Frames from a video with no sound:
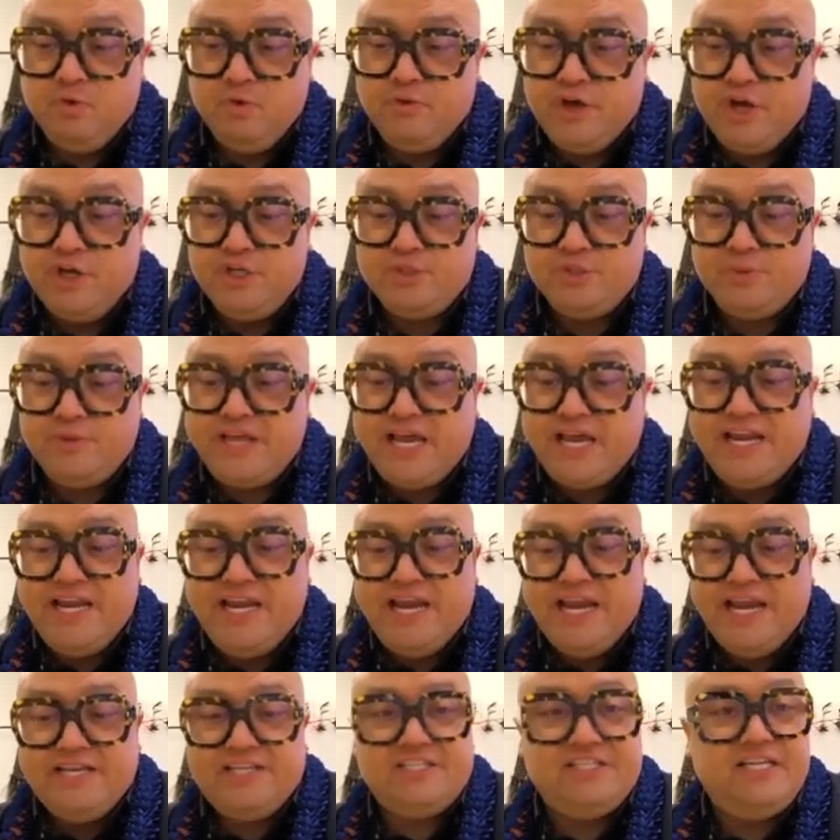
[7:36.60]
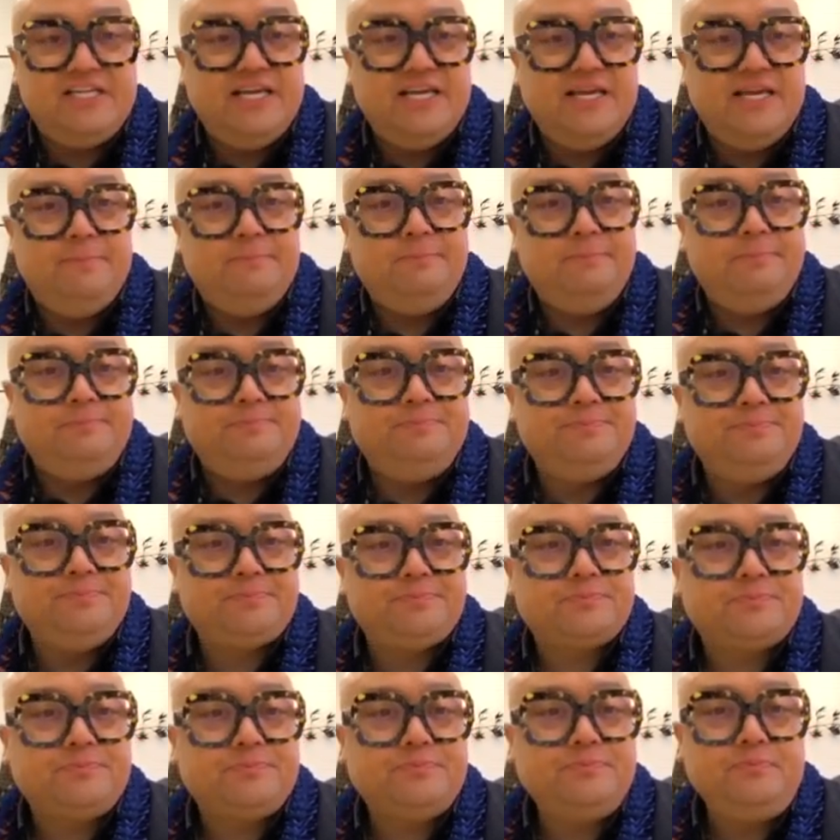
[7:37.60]
for those with ADHD.
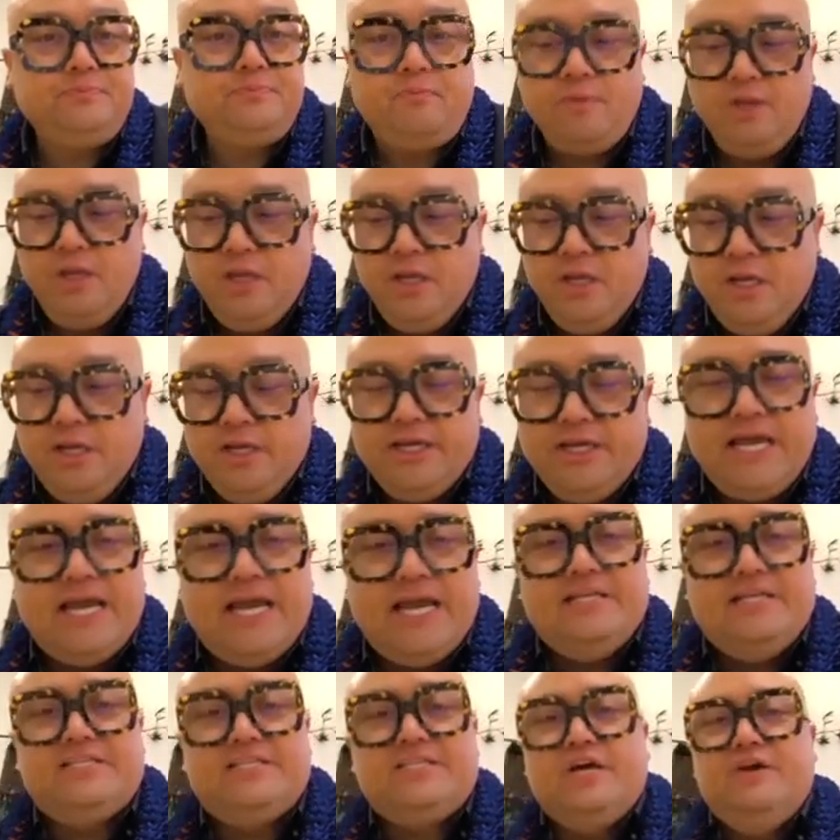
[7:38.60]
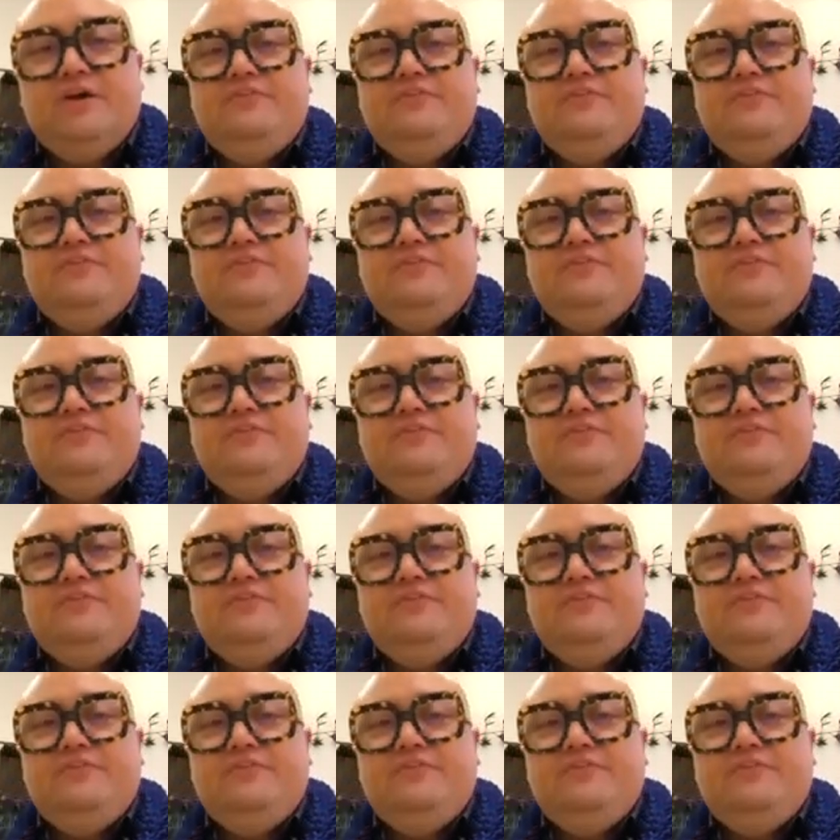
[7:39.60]
Okay,